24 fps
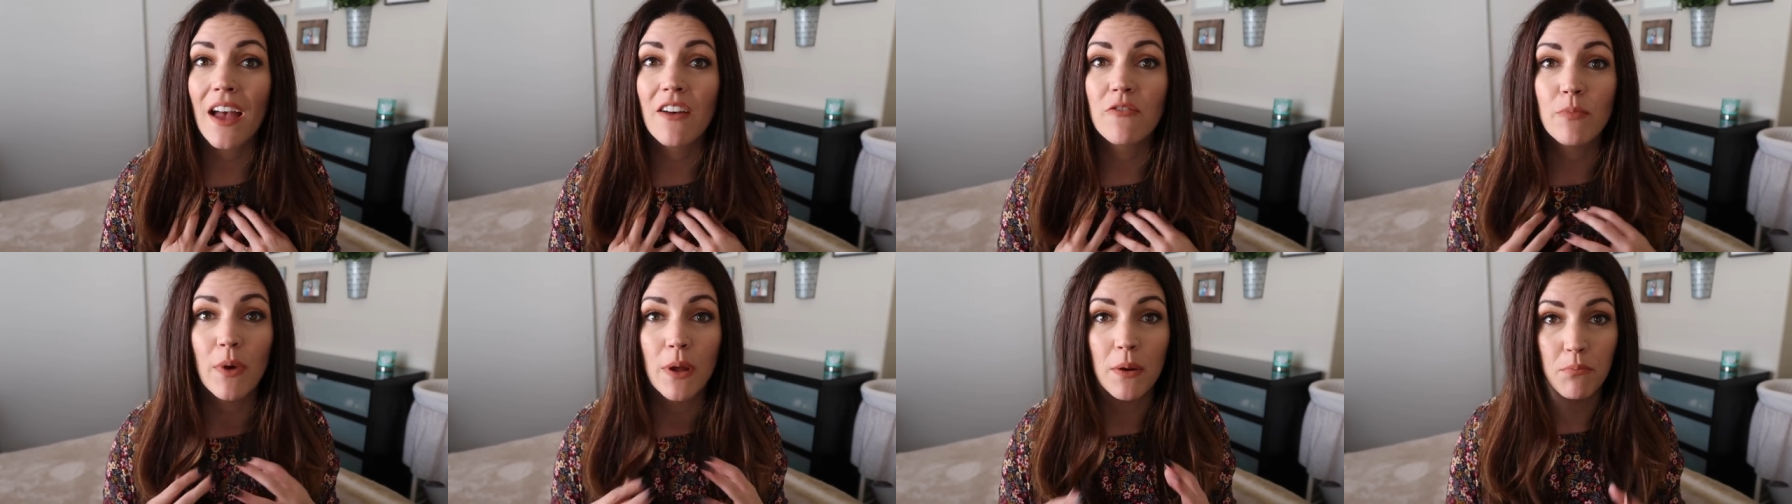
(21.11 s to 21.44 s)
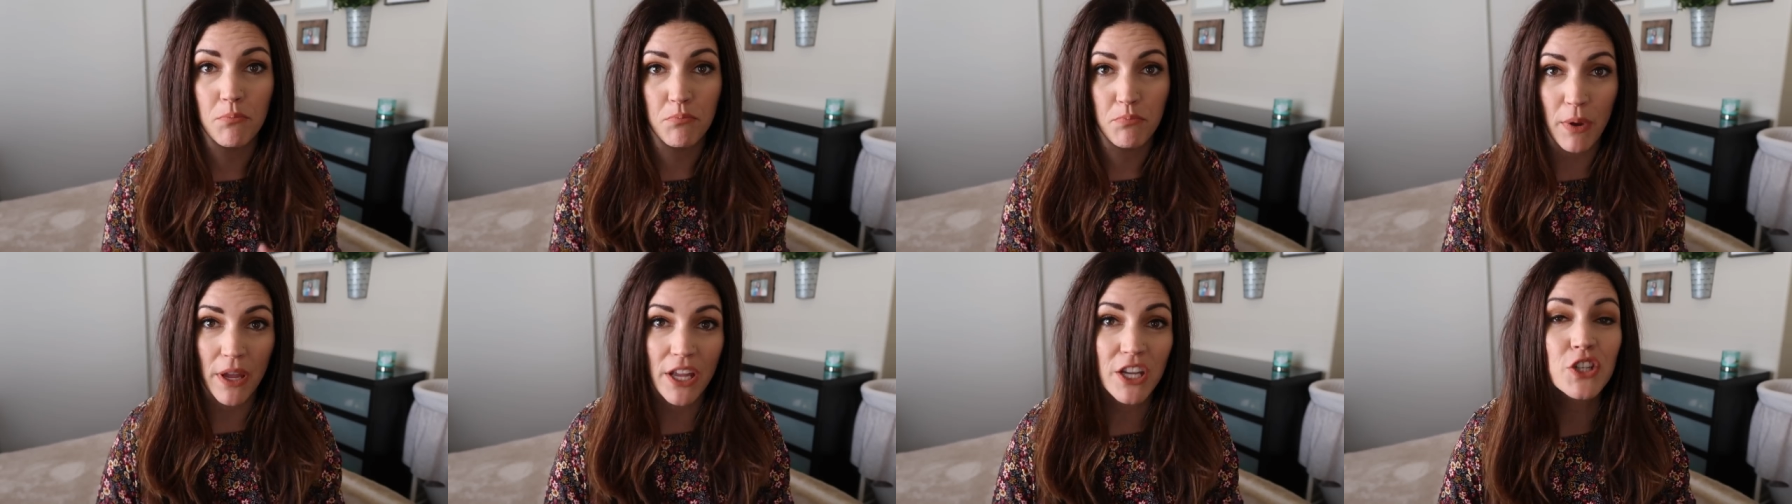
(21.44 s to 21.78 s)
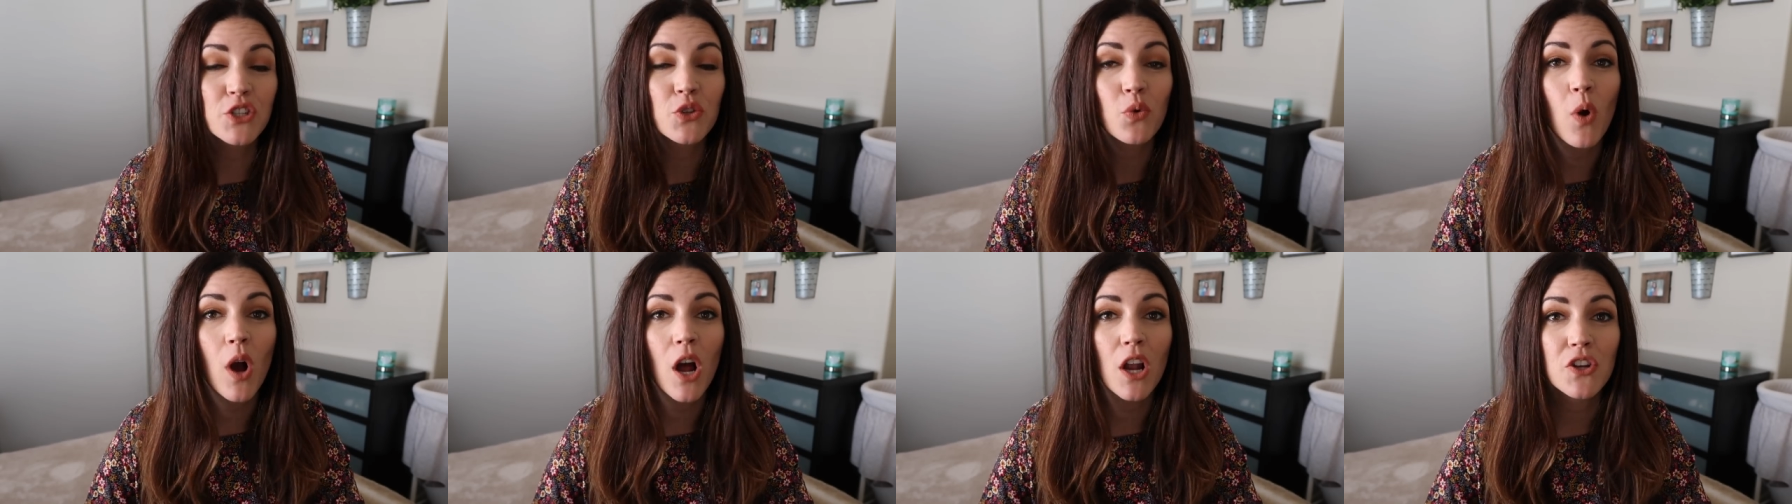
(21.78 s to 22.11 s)
have been
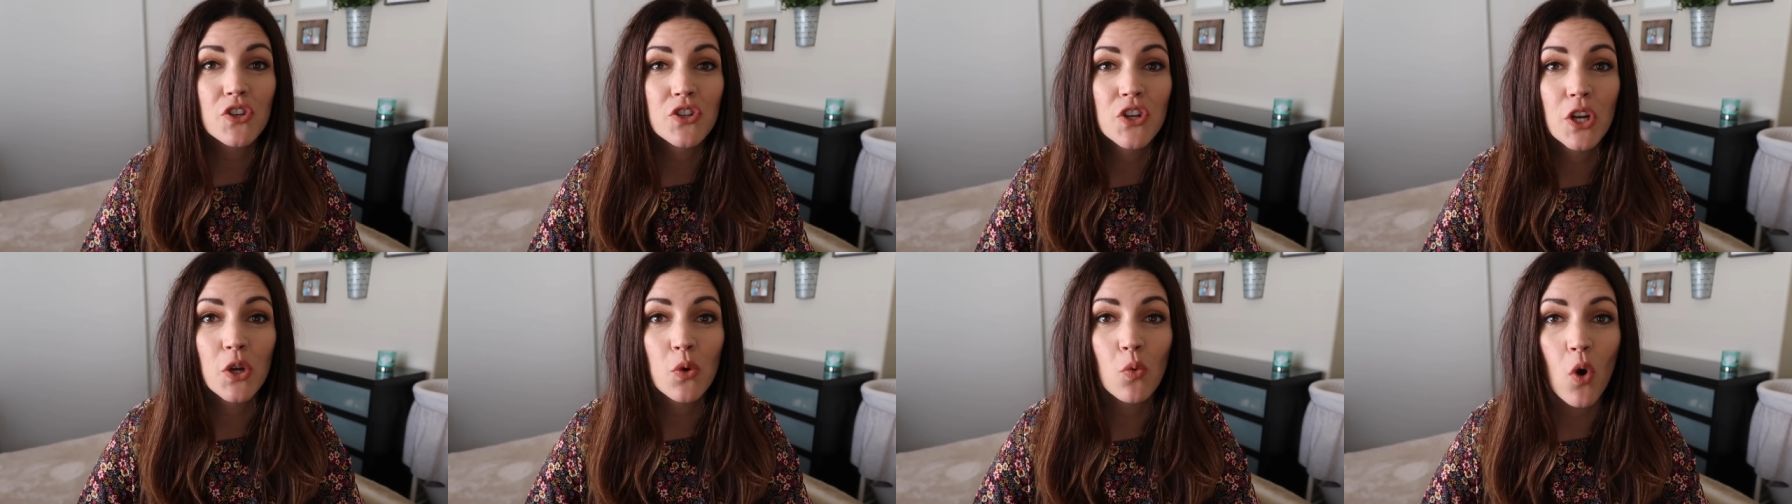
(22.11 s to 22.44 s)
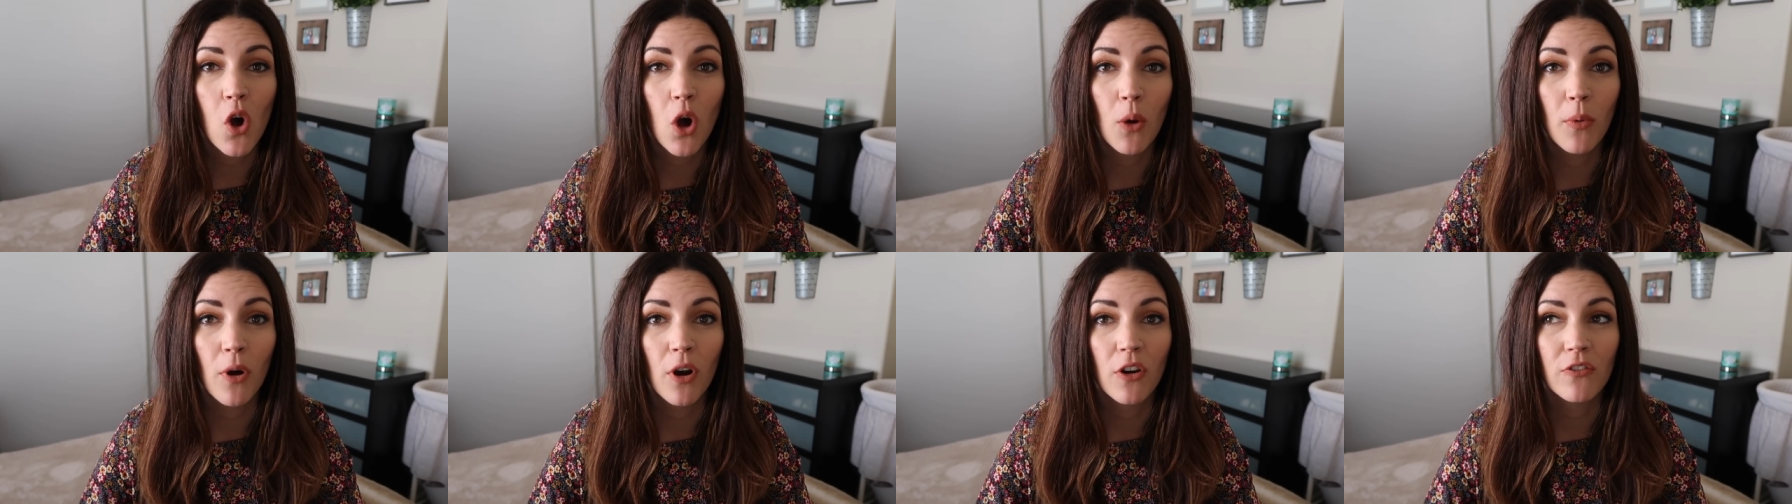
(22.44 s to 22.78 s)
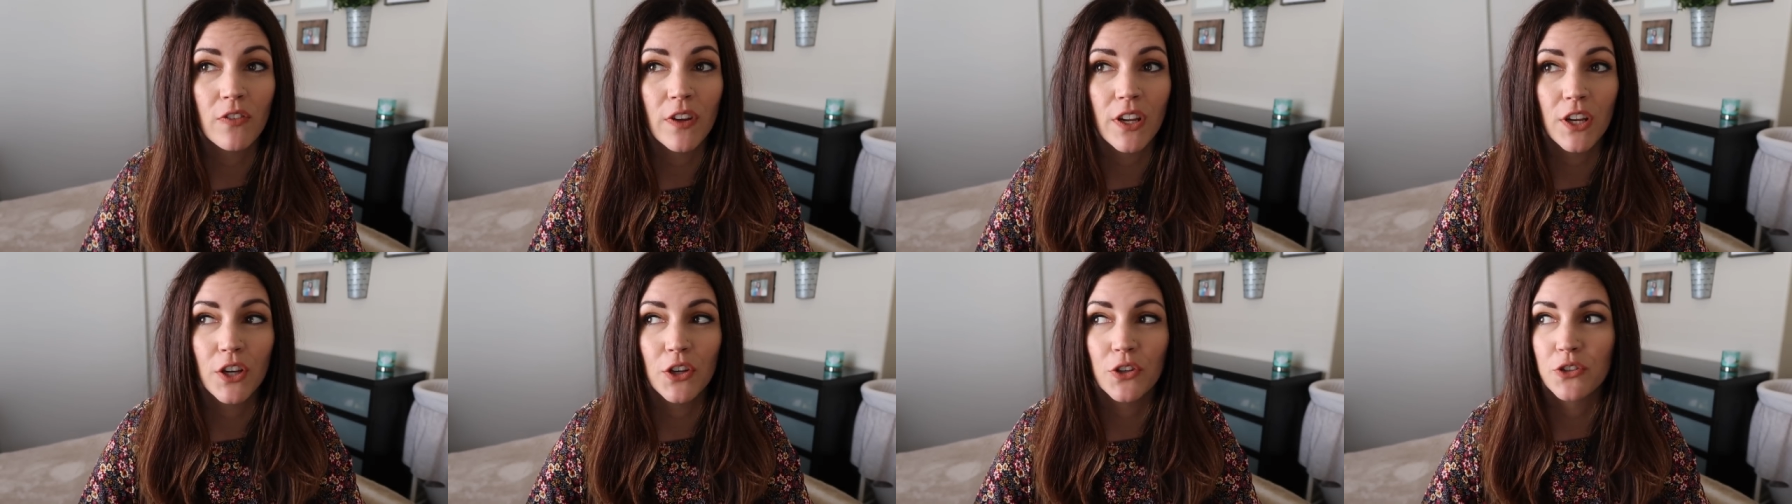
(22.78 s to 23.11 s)
binge watching
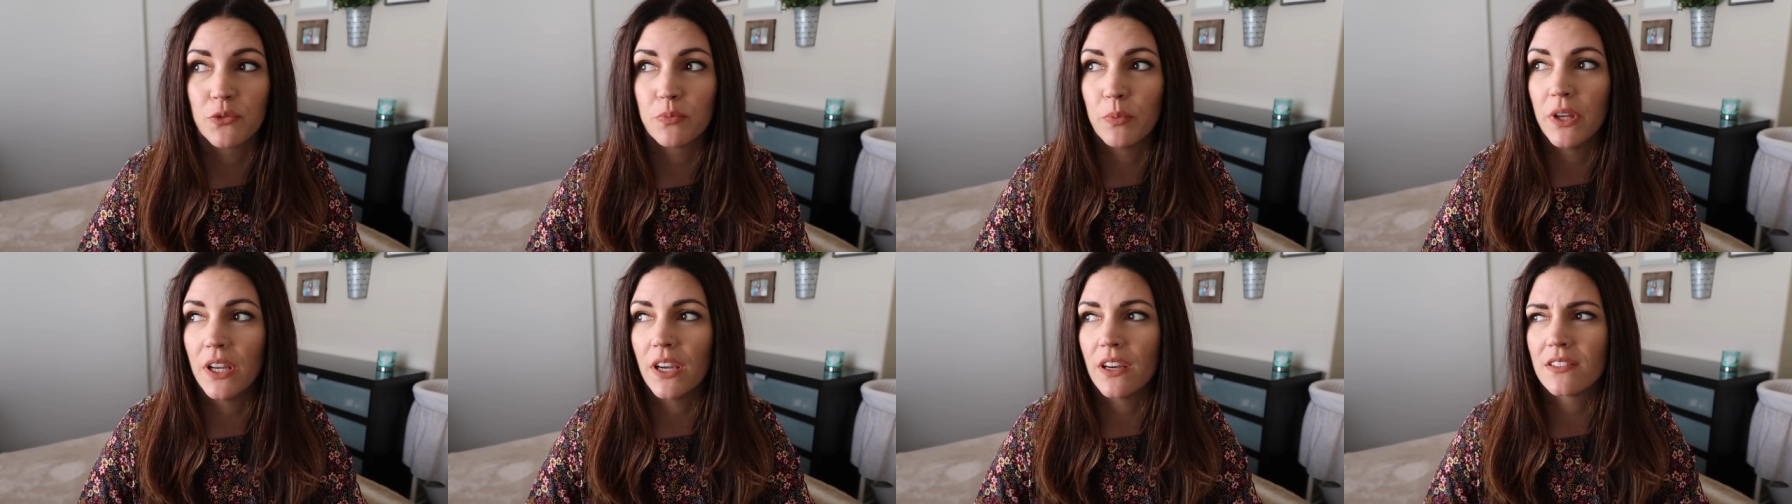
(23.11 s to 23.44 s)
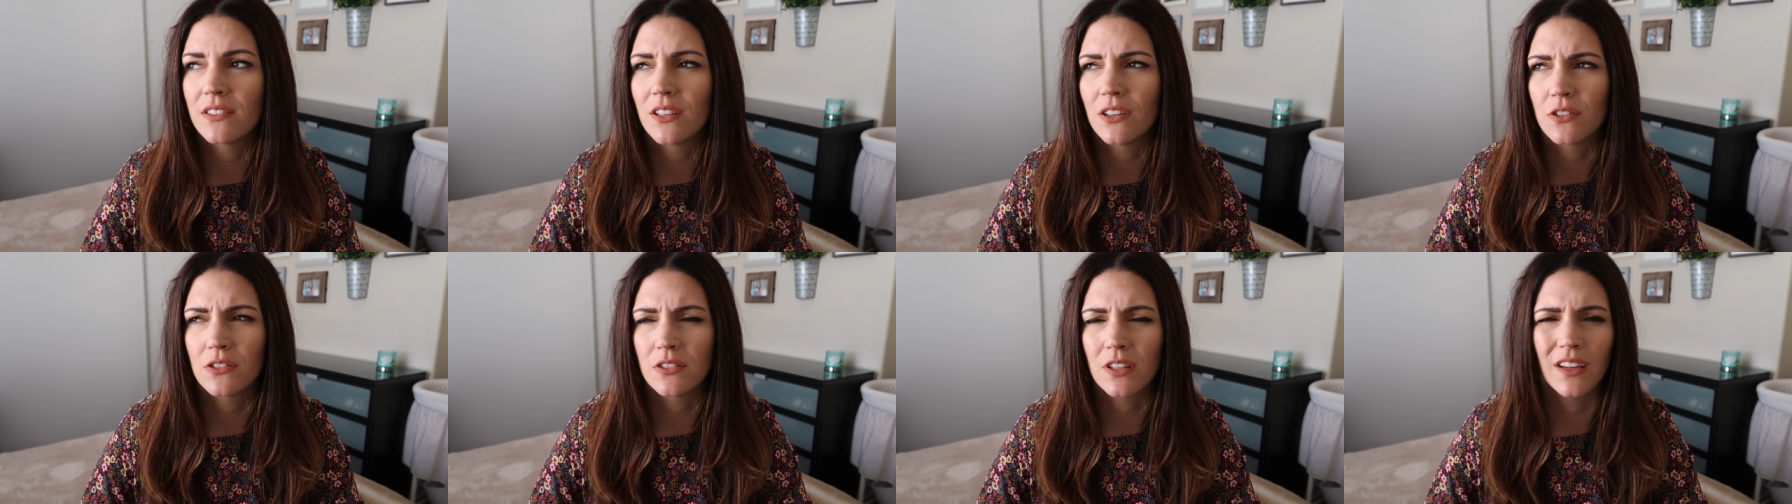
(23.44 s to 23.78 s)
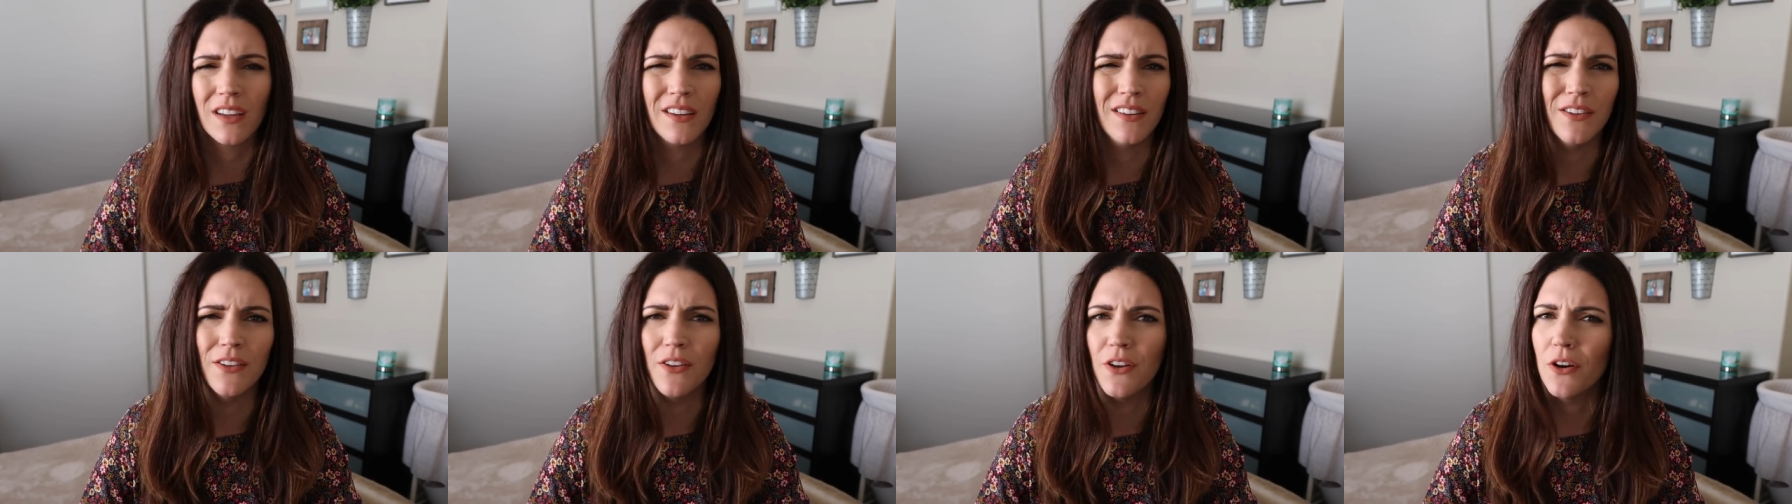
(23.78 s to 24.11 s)
Walmart videos because I was
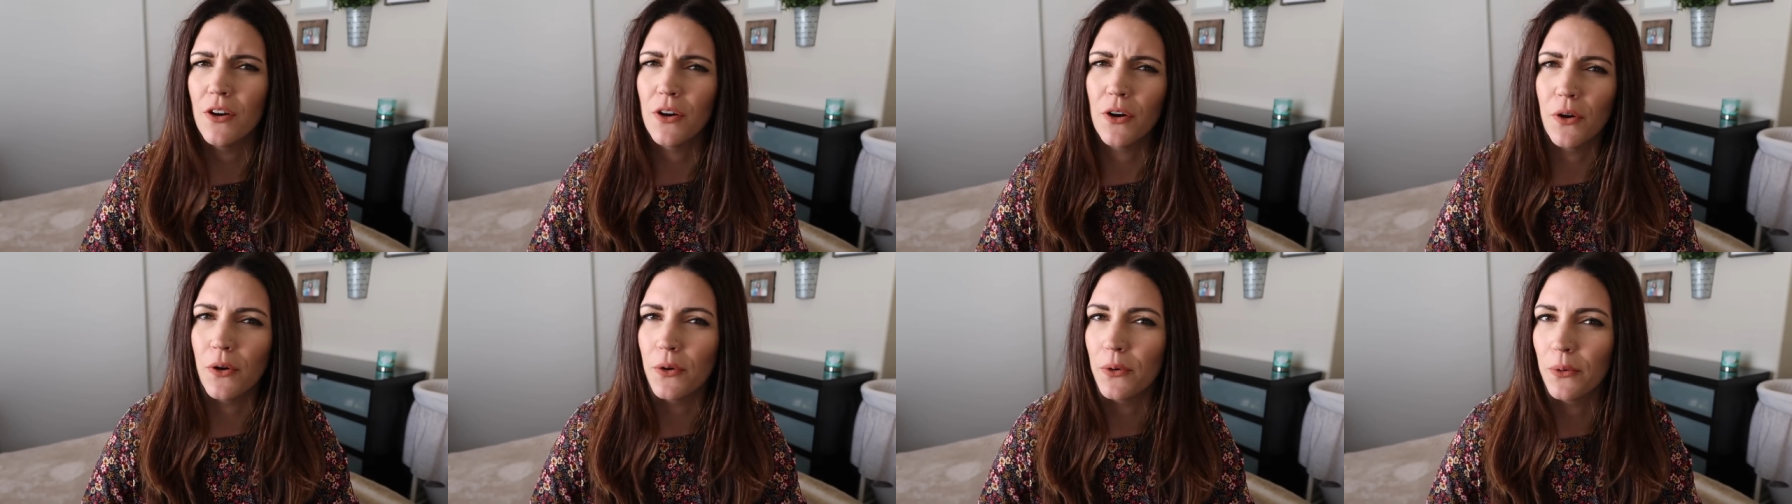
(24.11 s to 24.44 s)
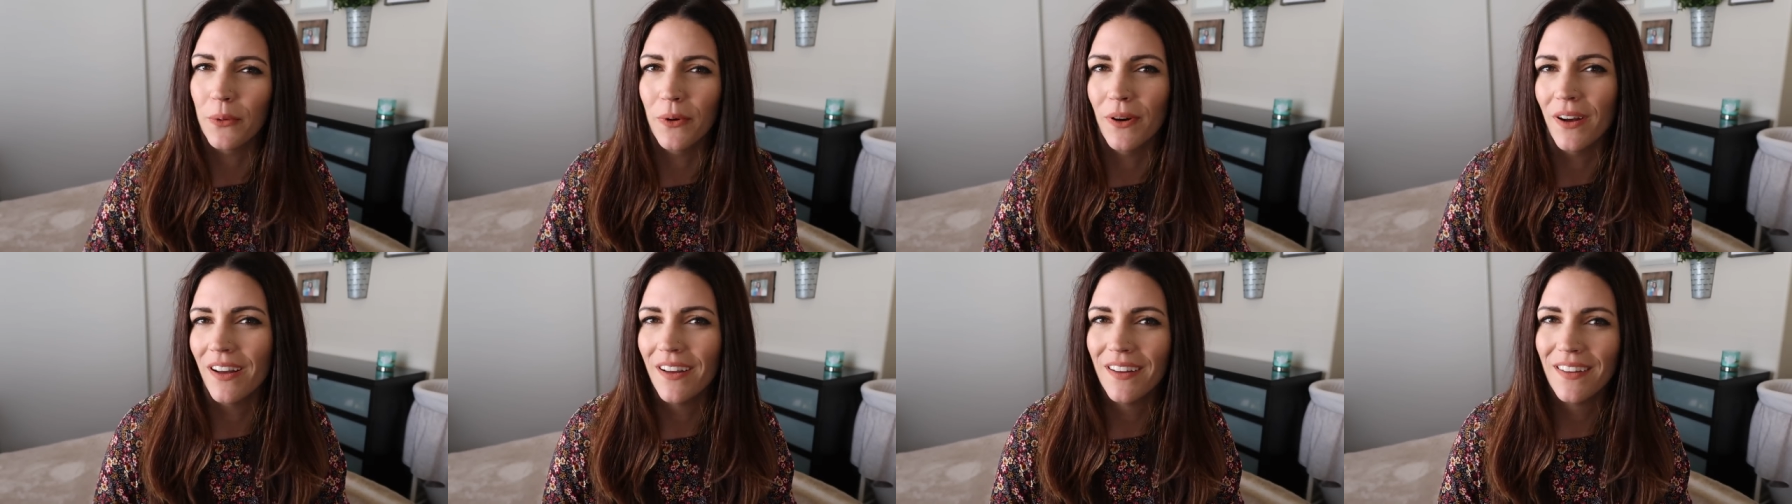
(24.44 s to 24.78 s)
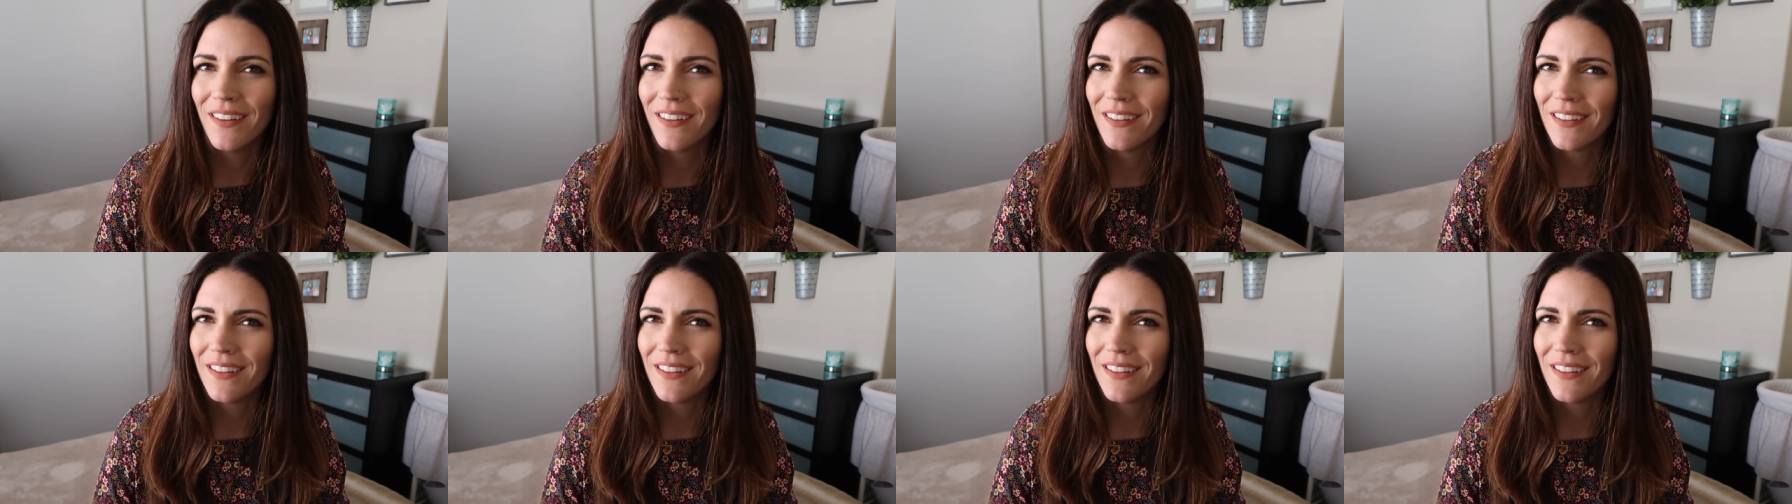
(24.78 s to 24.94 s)
like, no,